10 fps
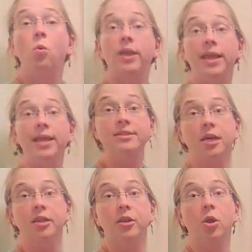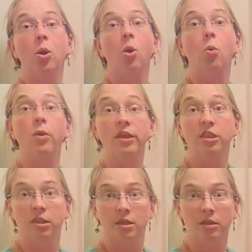what I had done
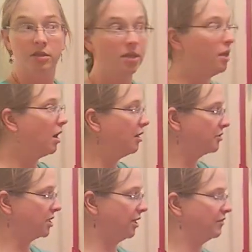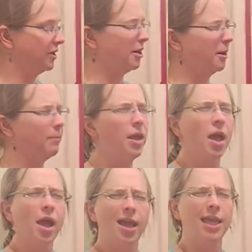with the other stuff in here.
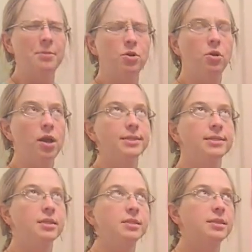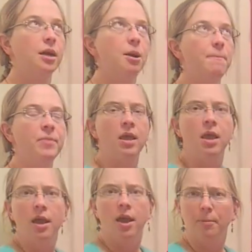I came across some
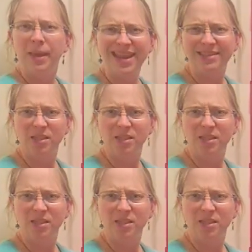paint